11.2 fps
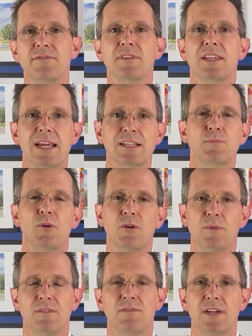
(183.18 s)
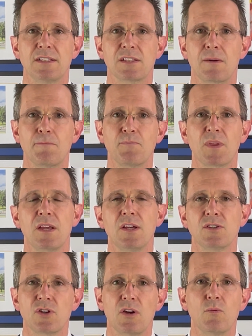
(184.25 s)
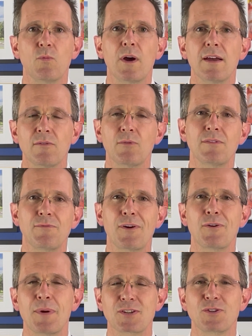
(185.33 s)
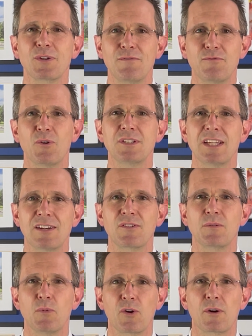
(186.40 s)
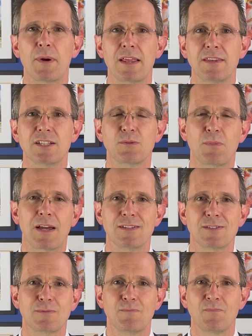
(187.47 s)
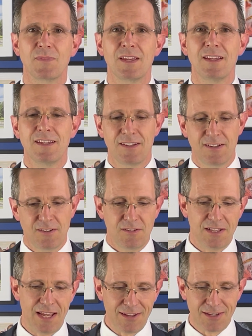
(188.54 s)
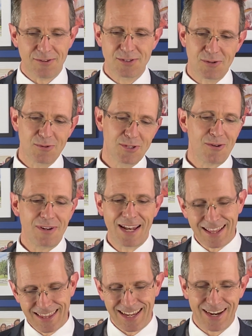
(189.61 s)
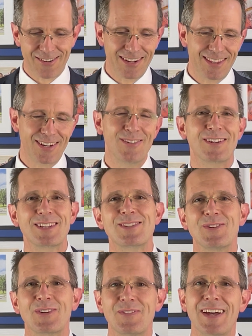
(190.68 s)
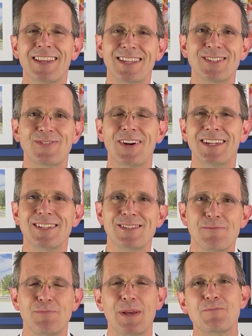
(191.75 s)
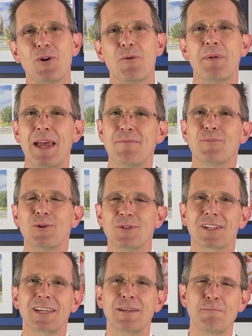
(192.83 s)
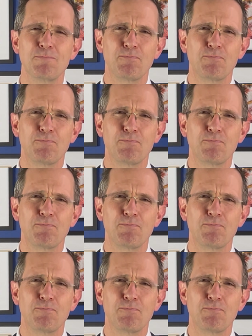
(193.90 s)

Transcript: for the next permanent visa. So we're very much looking forward to hearing more about this space. Now there is also another area that I wanted to talk about. This one is a bit more bamboozling.